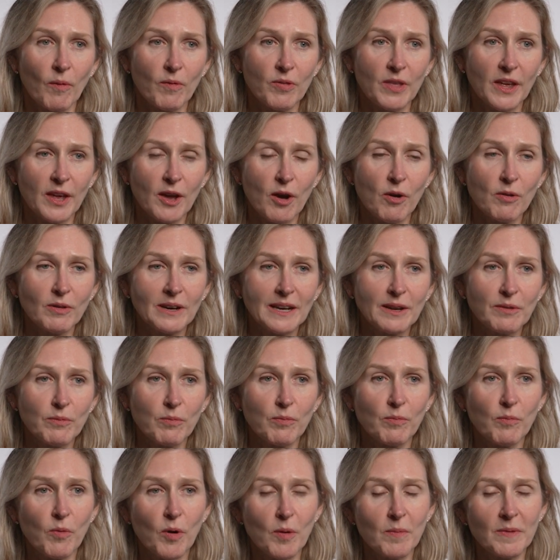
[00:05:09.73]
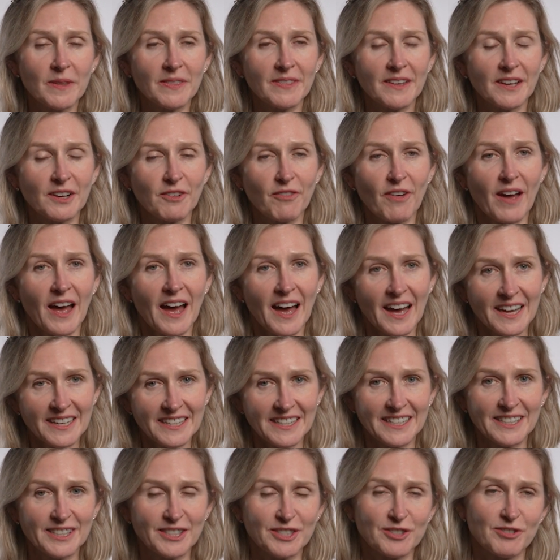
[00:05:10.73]
The only women that have had a
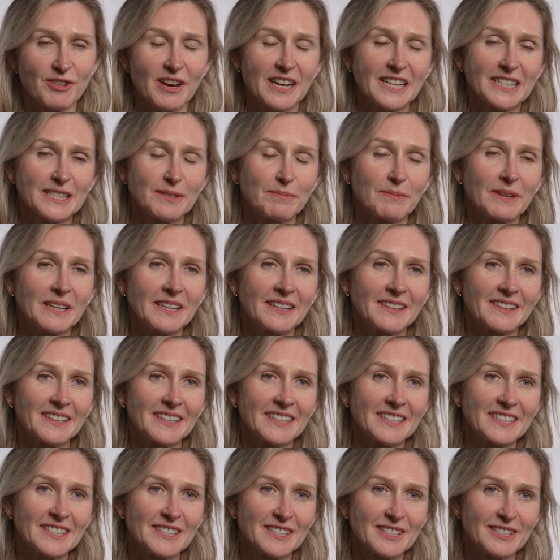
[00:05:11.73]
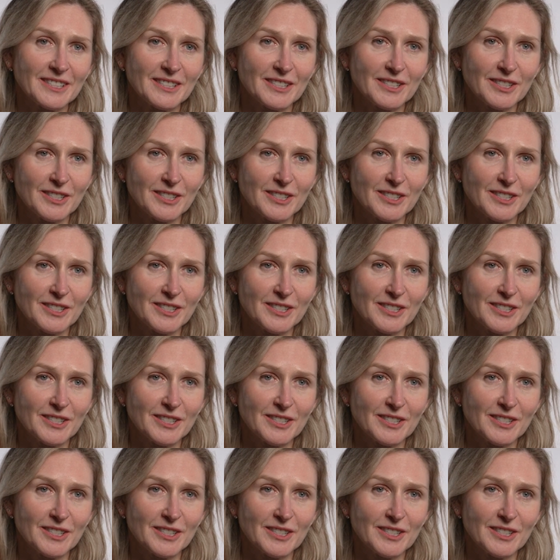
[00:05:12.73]
hysterectomy that